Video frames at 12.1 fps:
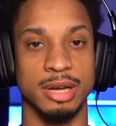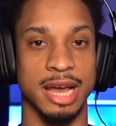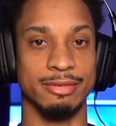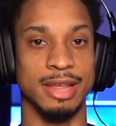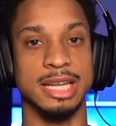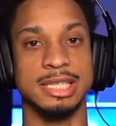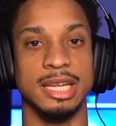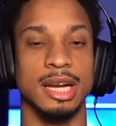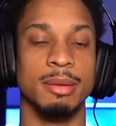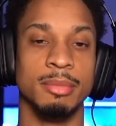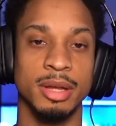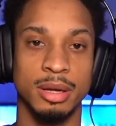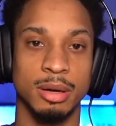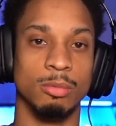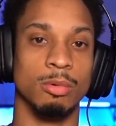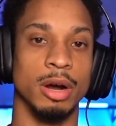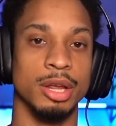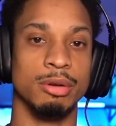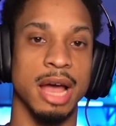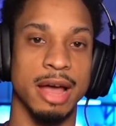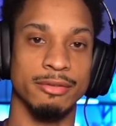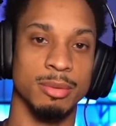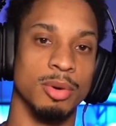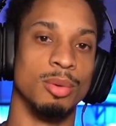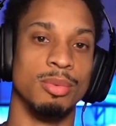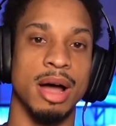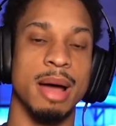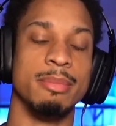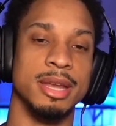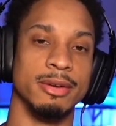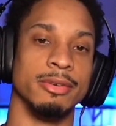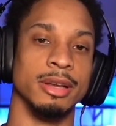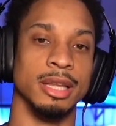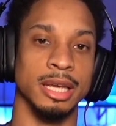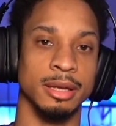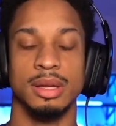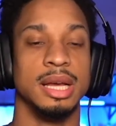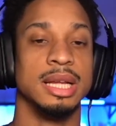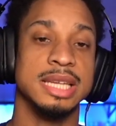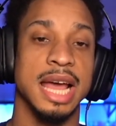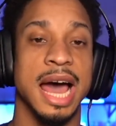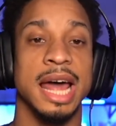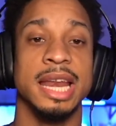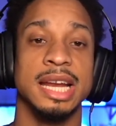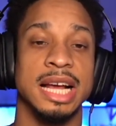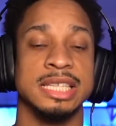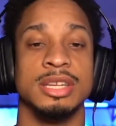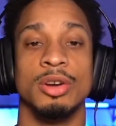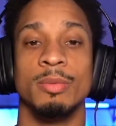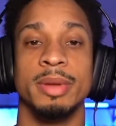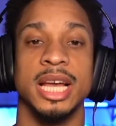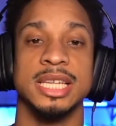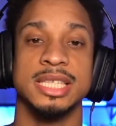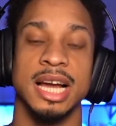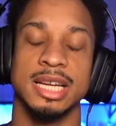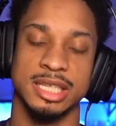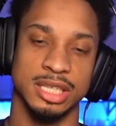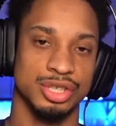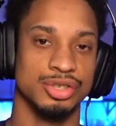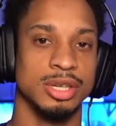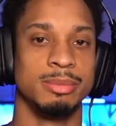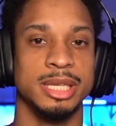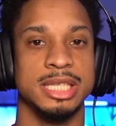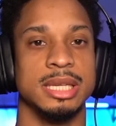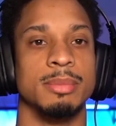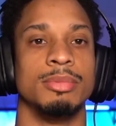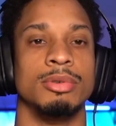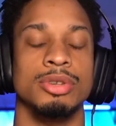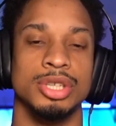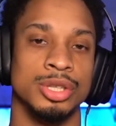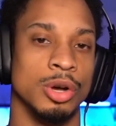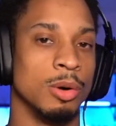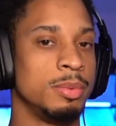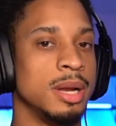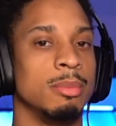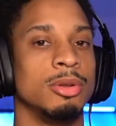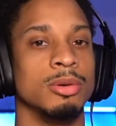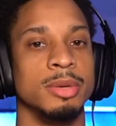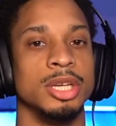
have that set up where you have your mobile app differently. And to add it as an OBS dock is extremely simple. You just open up Lumia